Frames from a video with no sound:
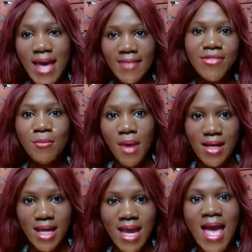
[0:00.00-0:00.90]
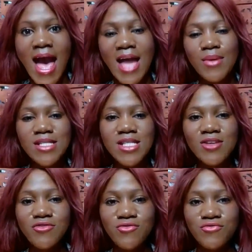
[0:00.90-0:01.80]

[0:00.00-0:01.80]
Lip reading: get the money, and it basically